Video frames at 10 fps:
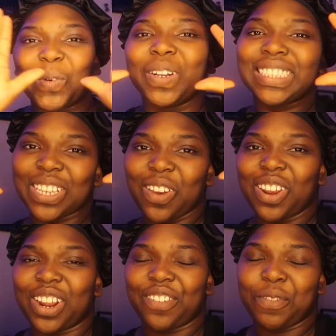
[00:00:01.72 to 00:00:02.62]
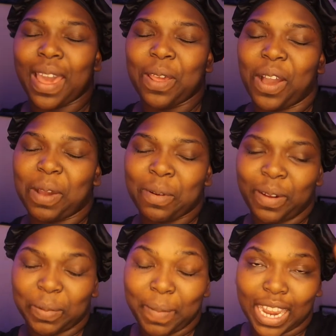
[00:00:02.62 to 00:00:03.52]
What's going on, everybody? Welcome or
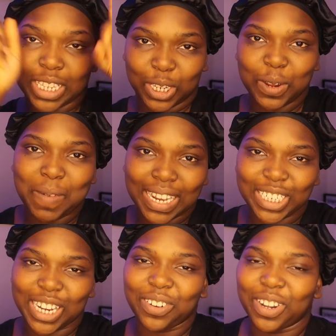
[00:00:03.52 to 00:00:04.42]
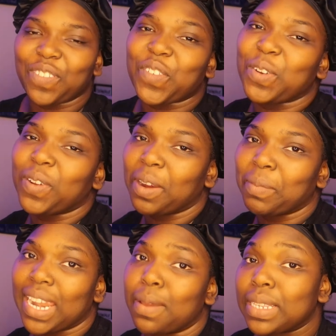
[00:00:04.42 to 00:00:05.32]
welcome back to my channel. And if you're new here,
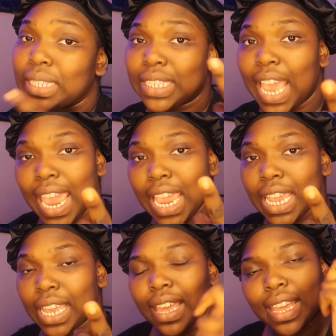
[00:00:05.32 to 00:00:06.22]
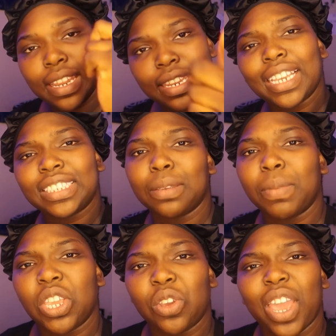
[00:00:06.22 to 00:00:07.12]
my name is Tay. Nice to
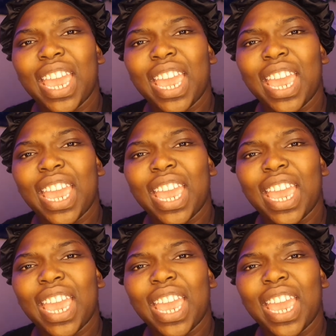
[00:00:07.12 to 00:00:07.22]
meet you.